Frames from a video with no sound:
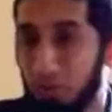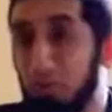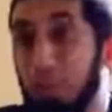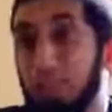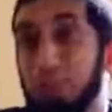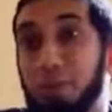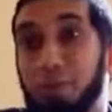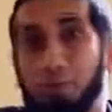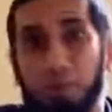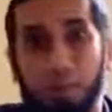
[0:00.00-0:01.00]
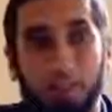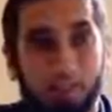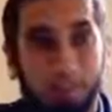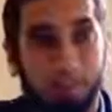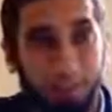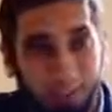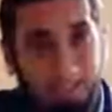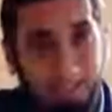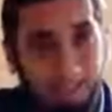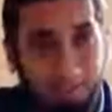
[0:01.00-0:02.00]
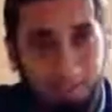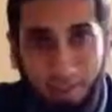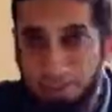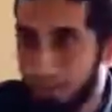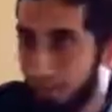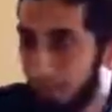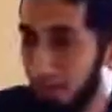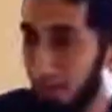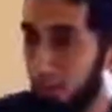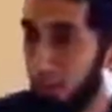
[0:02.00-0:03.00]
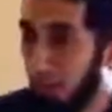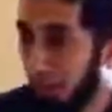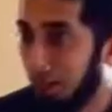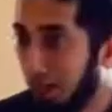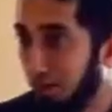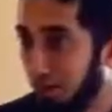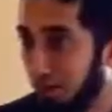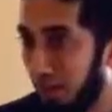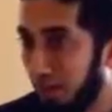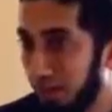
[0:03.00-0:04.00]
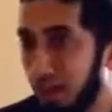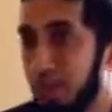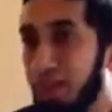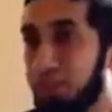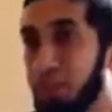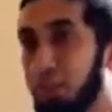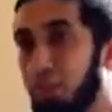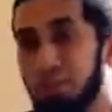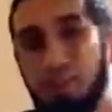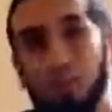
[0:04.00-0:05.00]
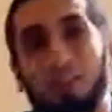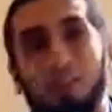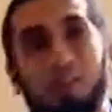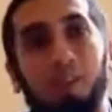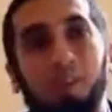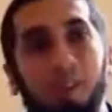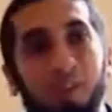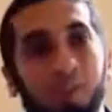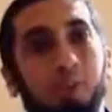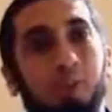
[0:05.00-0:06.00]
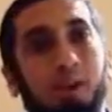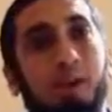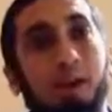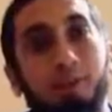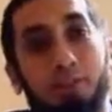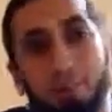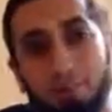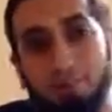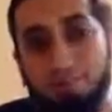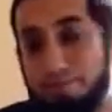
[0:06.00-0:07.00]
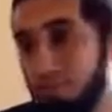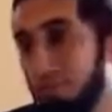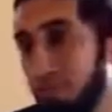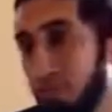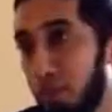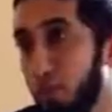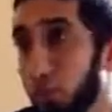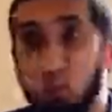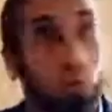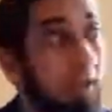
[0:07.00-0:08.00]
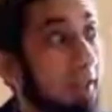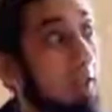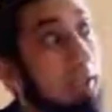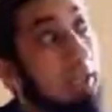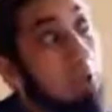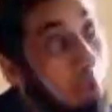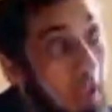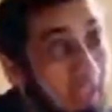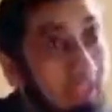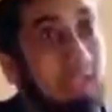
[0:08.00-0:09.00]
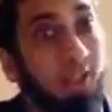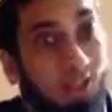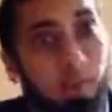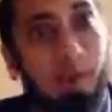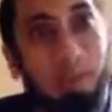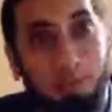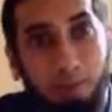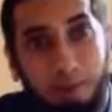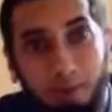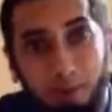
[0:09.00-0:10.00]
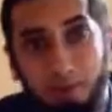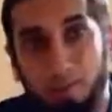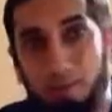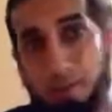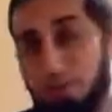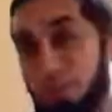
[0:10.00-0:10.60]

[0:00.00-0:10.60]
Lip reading: this is a weekly meeting training. There's a daily exercise, there's a weekly exercise, and there's a once-in-a-life convention. It's called Hajj, where you literally dress like you're about to be buried.